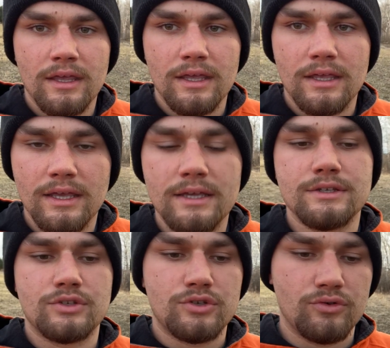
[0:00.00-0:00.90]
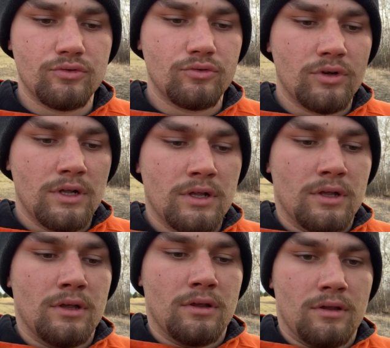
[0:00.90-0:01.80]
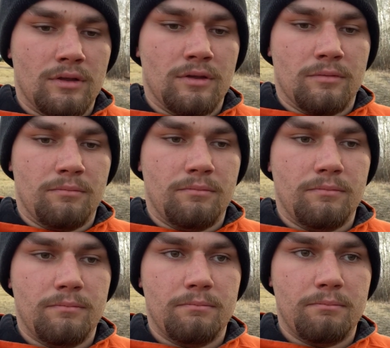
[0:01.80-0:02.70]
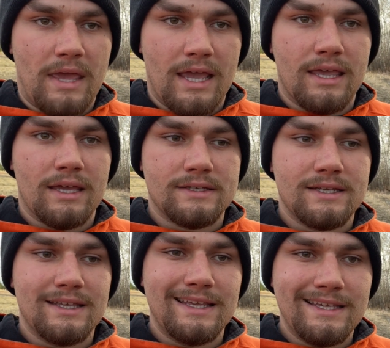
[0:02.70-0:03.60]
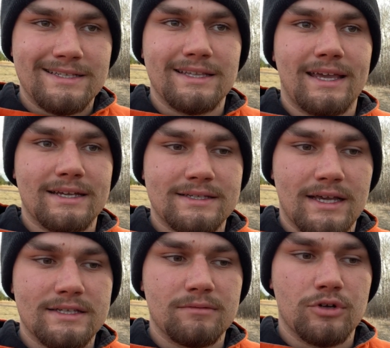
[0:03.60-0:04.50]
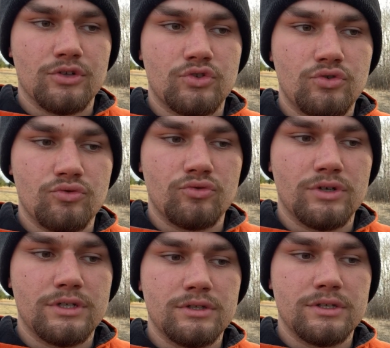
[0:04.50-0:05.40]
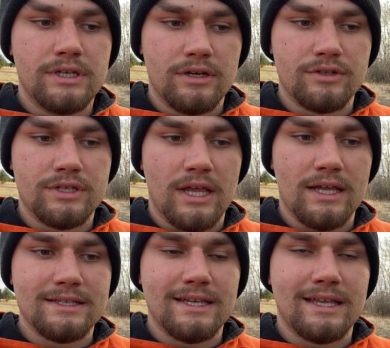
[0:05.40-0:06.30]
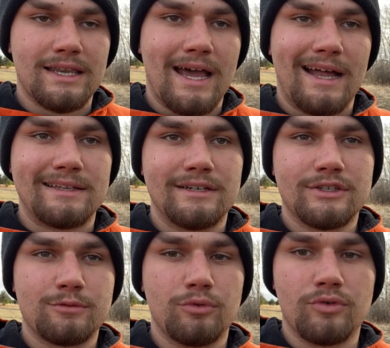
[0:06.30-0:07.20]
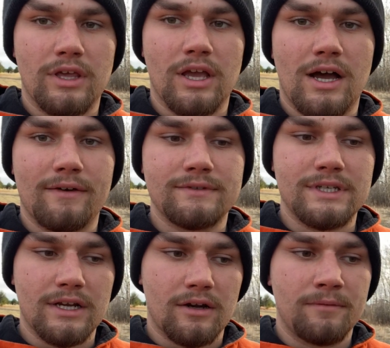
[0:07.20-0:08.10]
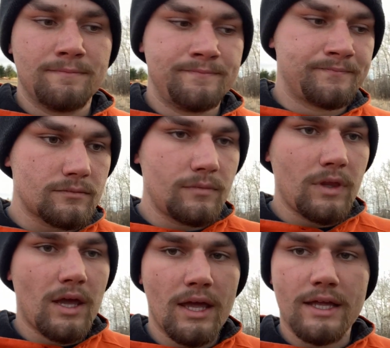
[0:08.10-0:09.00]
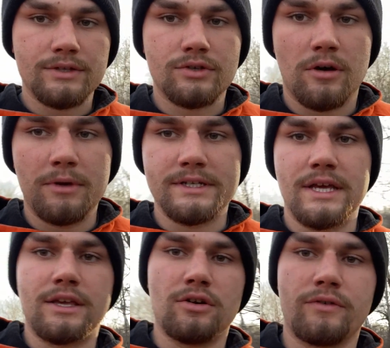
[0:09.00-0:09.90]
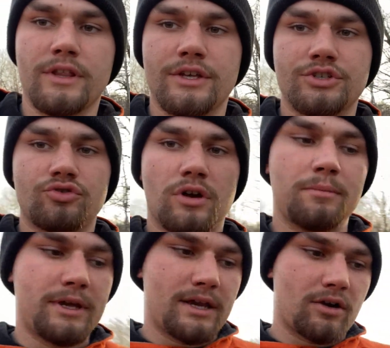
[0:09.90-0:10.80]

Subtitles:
is to make it easily accessible to deer stands and not spooking off deer. And so I'm going to take you over to the shrub here